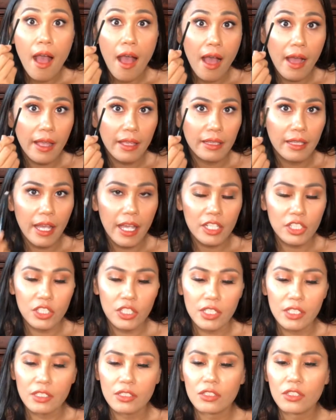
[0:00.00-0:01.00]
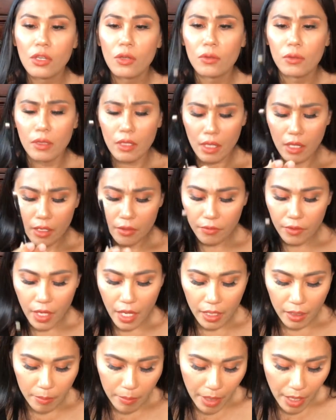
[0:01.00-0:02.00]
eyelashes. So love
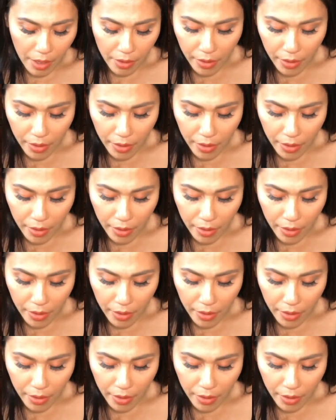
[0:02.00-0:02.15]
that about